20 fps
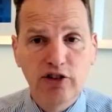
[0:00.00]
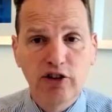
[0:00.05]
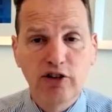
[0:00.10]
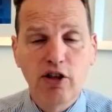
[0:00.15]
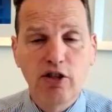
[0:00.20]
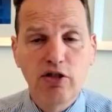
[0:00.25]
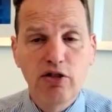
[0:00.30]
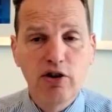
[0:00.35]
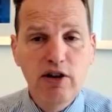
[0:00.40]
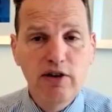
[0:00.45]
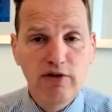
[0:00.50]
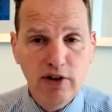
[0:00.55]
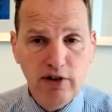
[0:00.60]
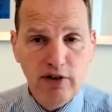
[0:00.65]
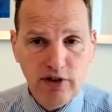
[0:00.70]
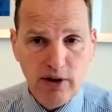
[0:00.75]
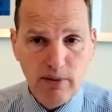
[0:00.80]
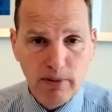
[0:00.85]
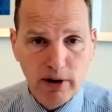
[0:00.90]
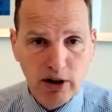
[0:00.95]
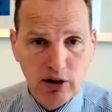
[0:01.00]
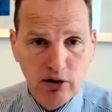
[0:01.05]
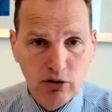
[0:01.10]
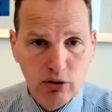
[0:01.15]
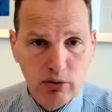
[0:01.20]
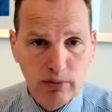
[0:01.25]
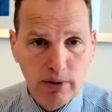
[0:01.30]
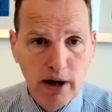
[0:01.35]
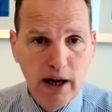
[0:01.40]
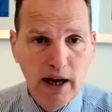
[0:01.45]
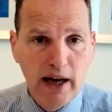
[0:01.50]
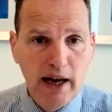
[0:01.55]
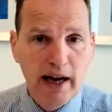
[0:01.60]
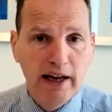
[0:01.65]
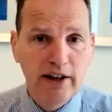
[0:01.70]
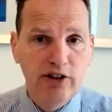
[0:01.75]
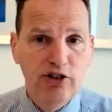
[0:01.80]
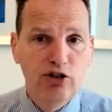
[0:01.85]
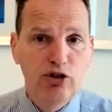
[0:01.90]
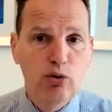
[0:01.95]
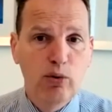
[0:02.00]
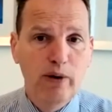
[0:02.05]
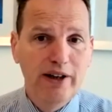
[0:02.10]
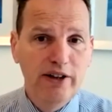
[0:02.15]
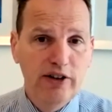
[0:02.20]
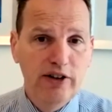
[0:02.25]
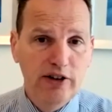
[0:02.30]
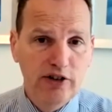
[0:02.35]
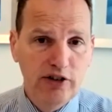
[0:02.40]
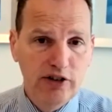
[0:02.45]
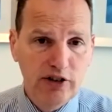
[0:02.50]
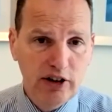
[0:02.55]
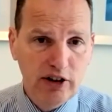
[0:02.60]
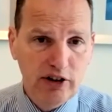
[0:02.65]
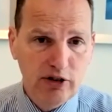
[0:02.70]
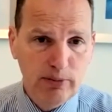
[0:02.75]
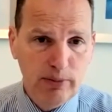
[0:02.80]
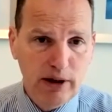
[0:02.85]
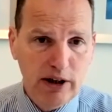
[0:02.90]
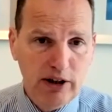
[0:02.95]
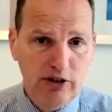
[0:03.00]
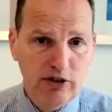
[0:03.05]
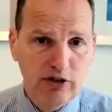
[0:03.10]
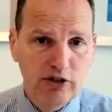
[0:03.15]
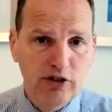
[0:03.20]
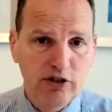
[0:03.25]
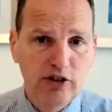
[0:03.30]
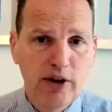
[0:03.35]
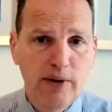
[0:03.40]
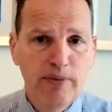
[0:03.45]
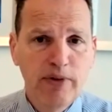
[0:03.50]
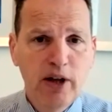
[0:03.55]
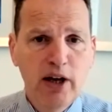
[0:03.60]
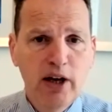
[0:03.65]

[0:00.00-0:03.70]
and the 350 mg group had 26 patients.